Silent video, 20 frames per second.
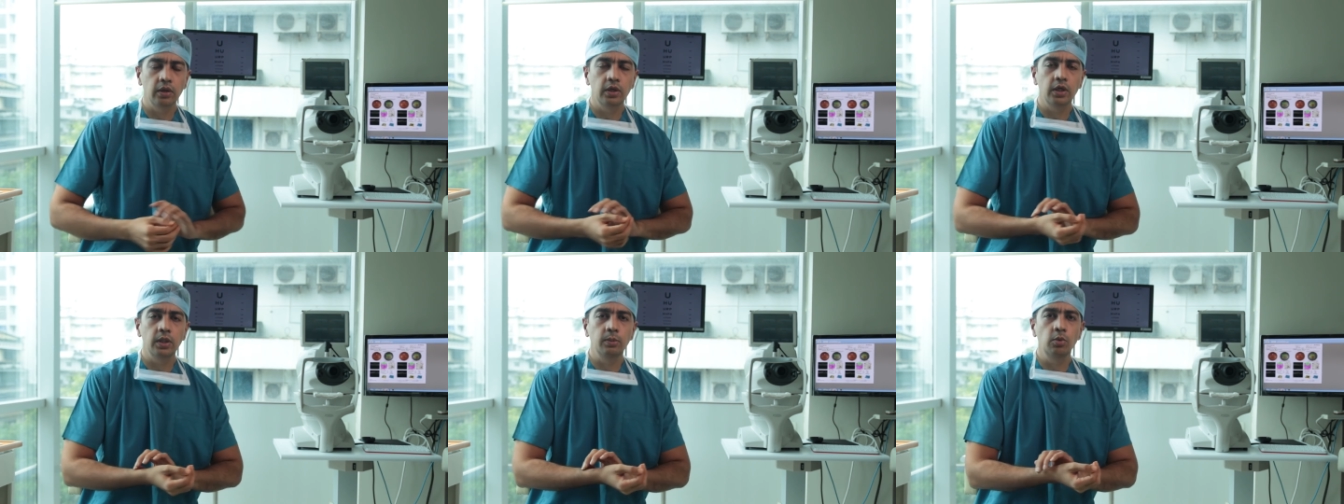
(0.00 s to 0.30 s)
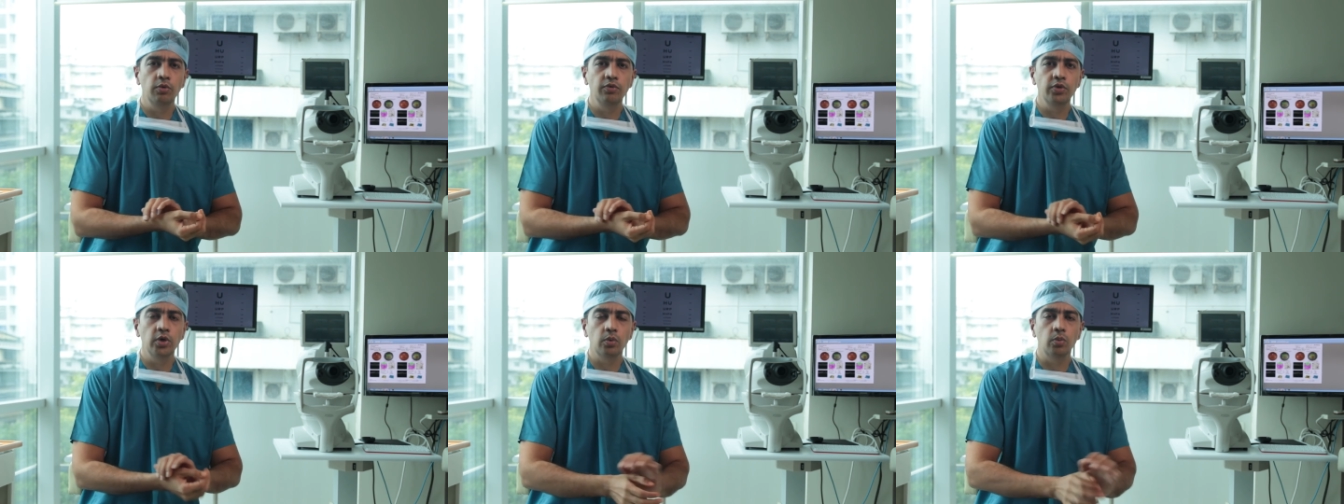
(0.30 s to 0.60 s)

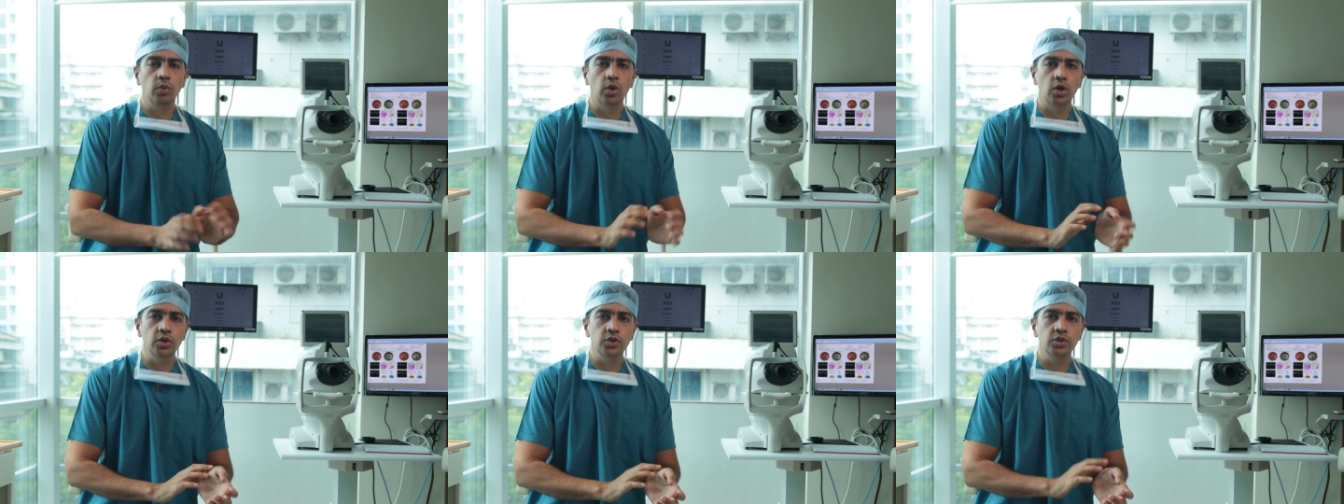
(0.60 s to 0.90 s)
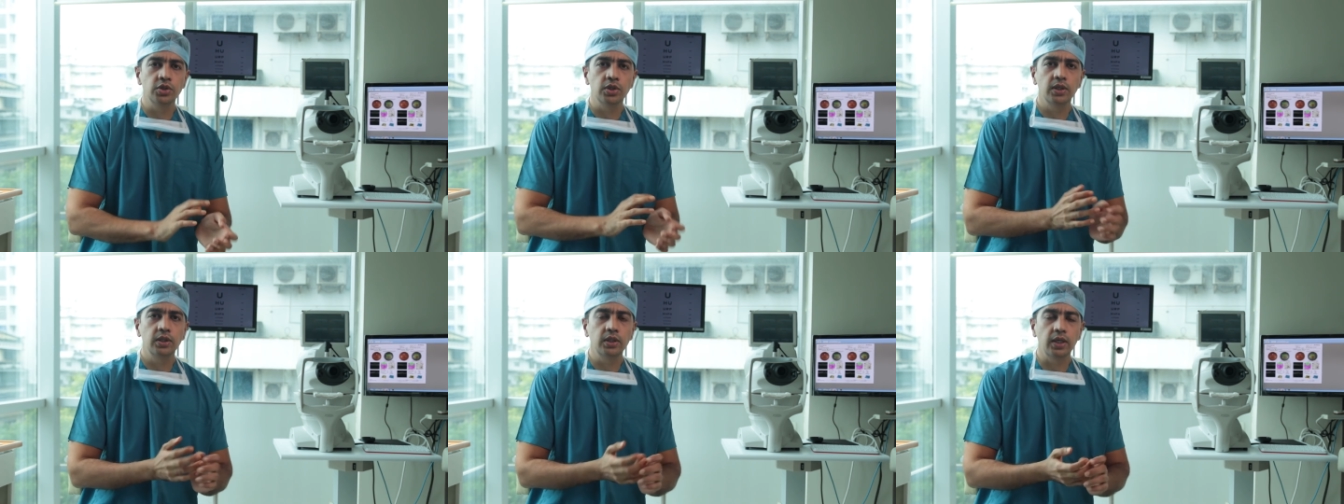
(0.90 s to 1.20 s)
Remove your
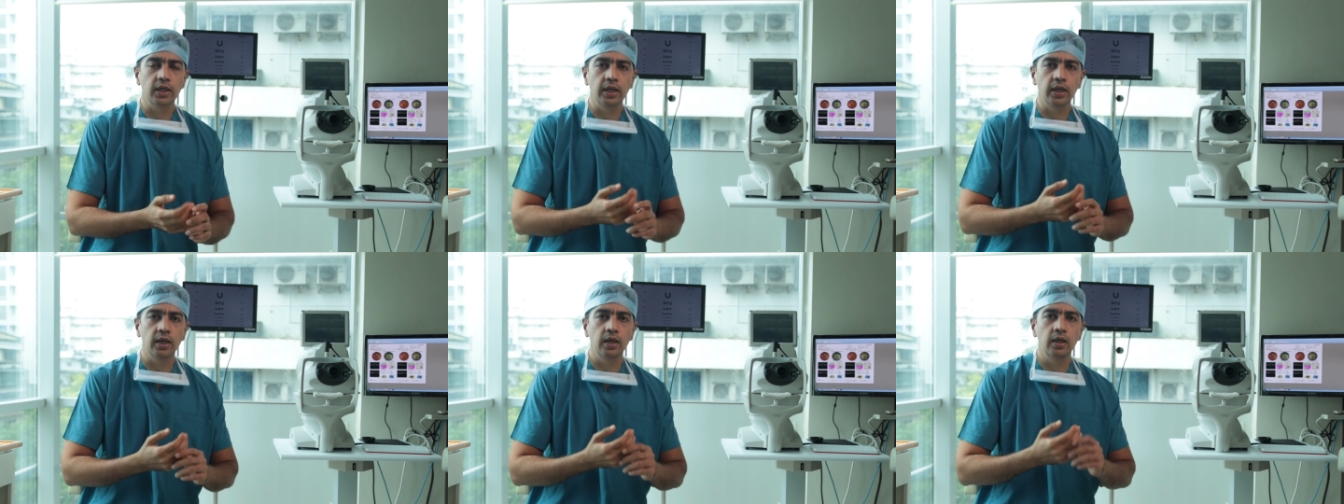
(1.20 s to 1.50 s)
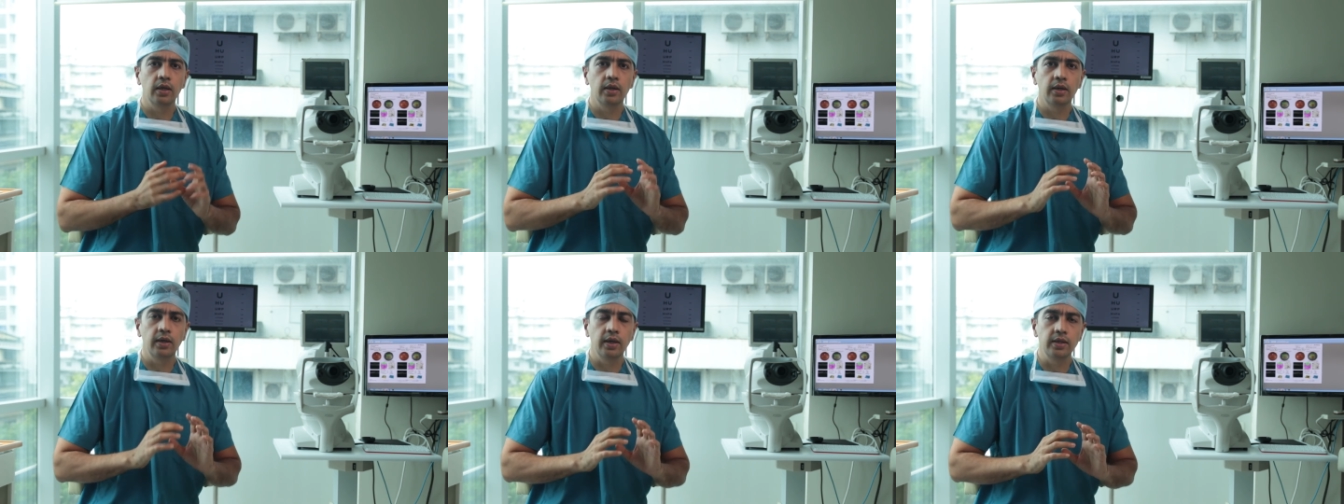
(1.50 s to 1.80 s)
watch,
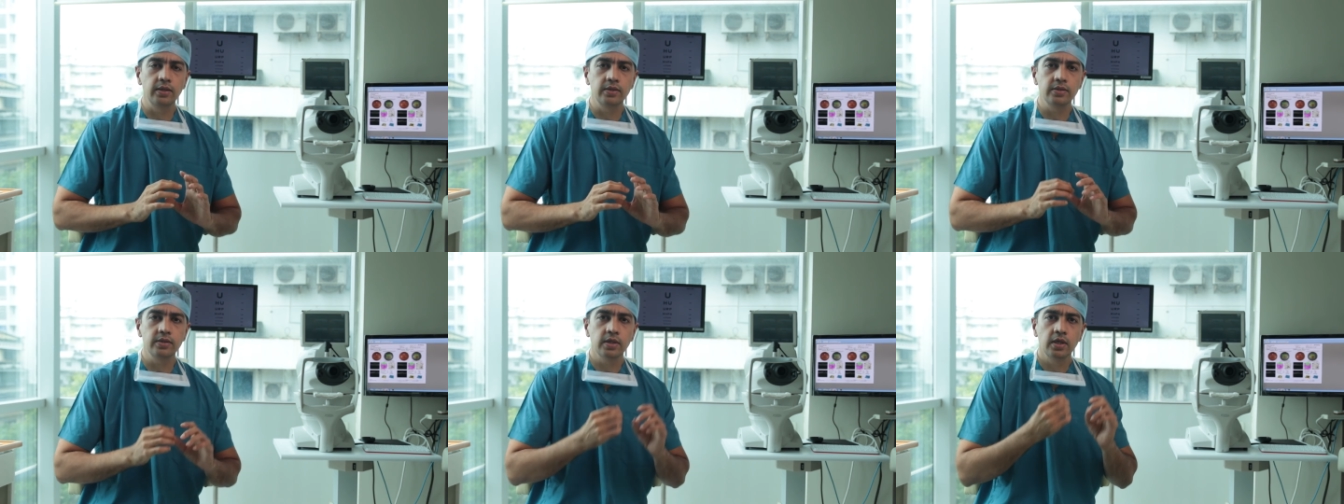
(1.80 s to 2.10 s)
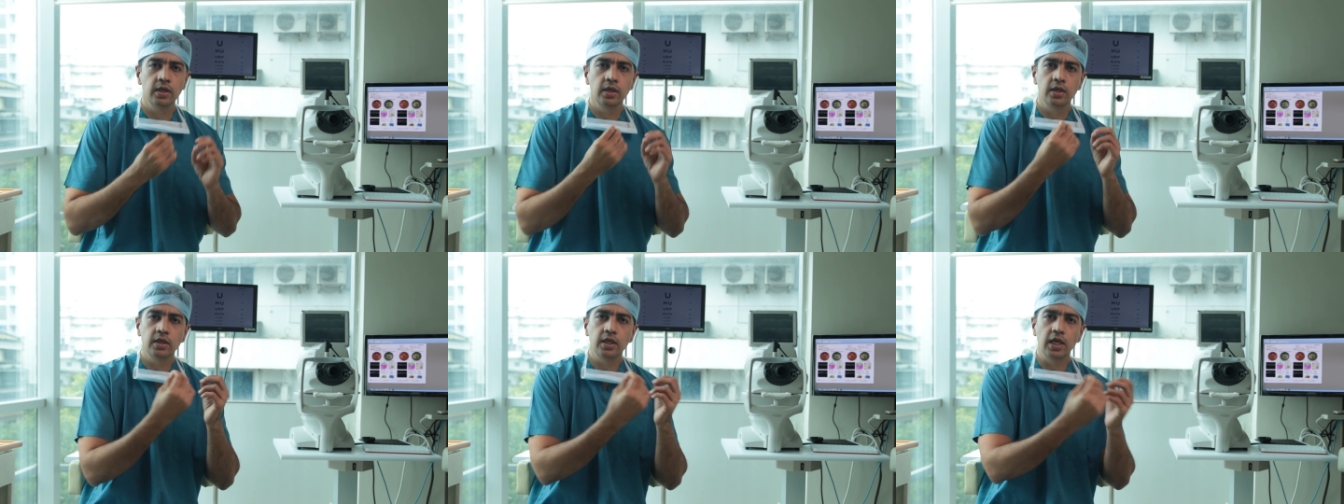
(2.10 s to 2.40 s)
kada, rings,
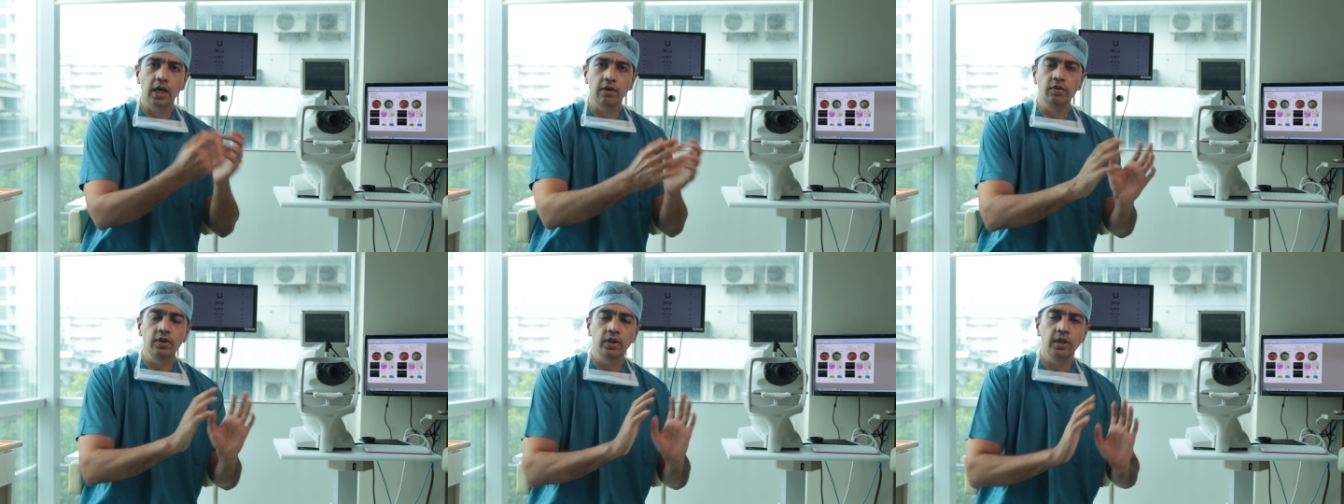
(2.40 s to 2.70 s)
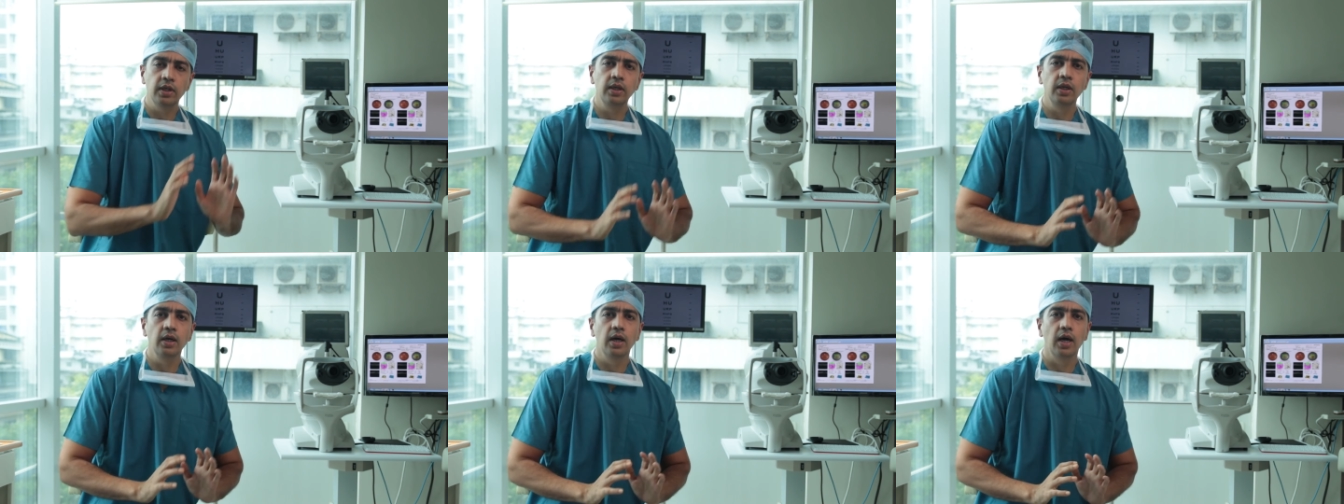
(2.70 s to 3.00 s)

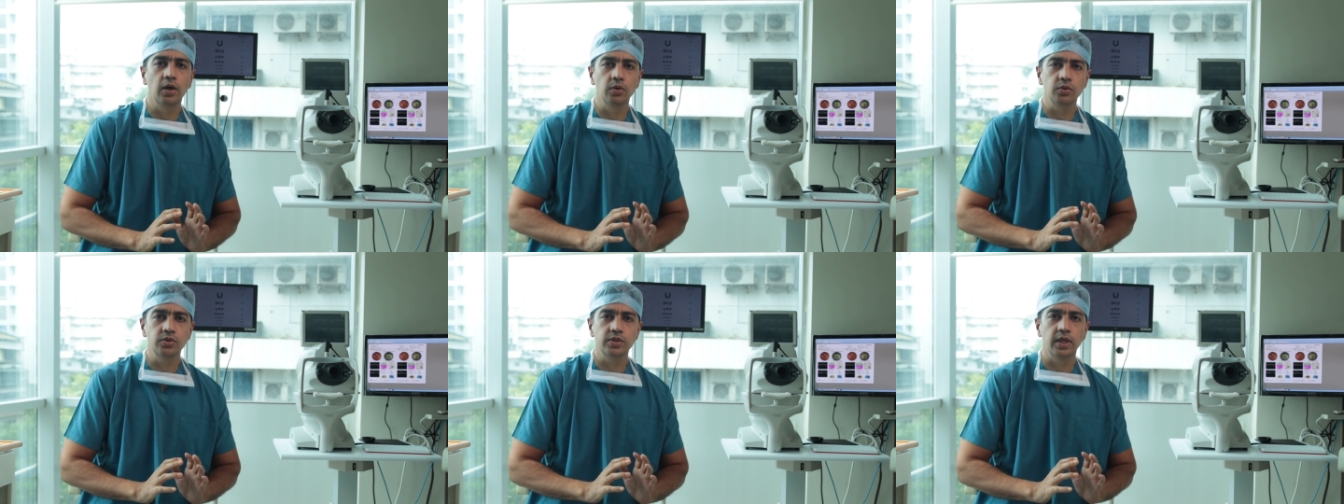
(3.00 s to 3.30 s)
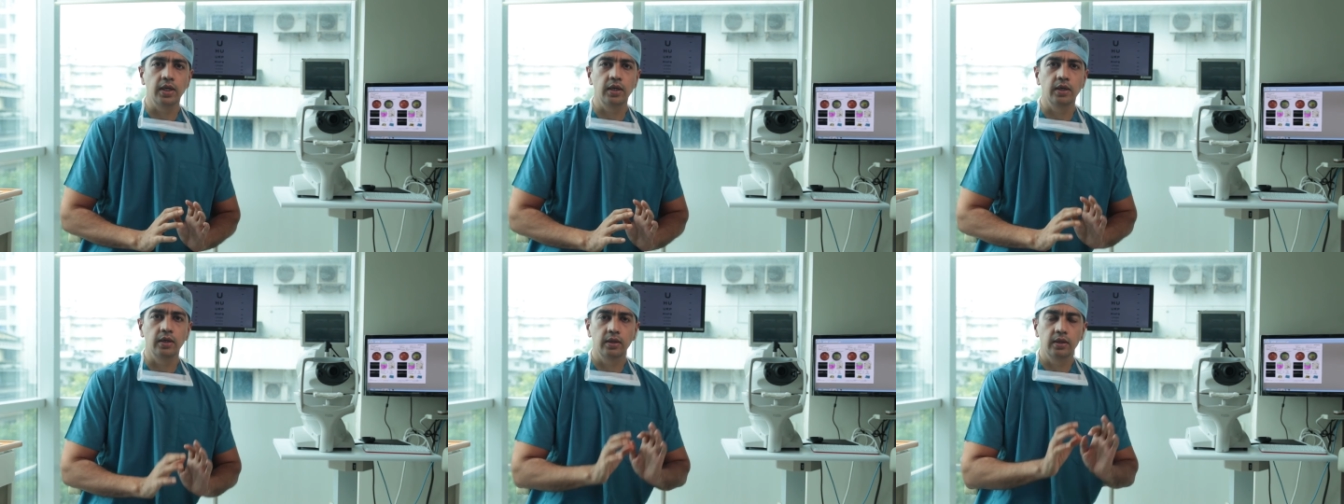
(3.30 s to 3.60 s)
everything
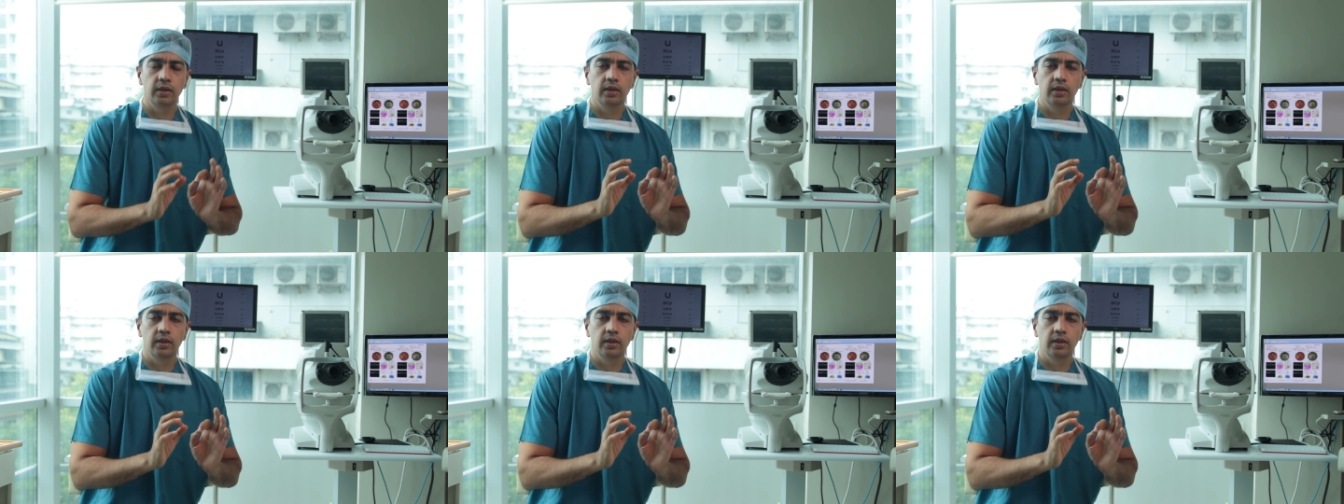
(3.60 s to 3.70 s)
outside.